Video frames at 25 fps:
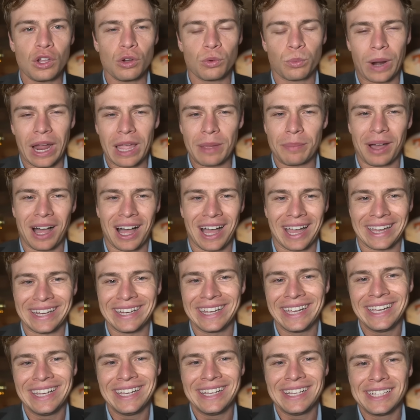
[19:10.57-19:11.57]
right
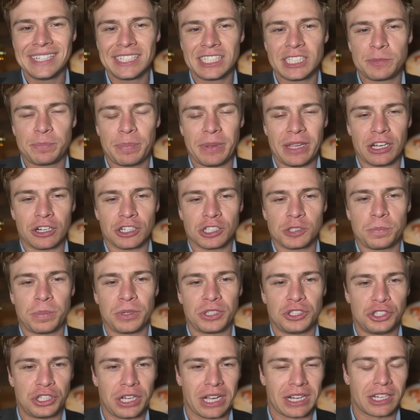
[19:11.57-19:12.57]
behind Spears,
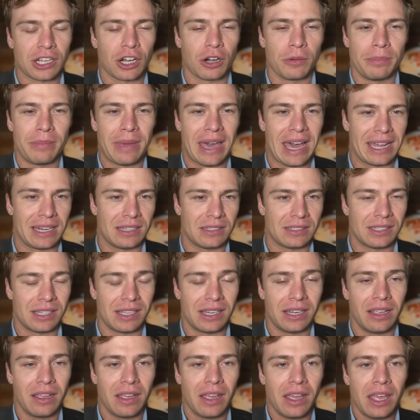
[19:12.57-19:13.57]
Pacheco,
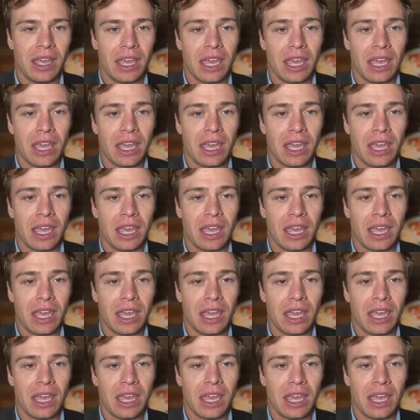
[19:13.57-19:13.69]
Madison.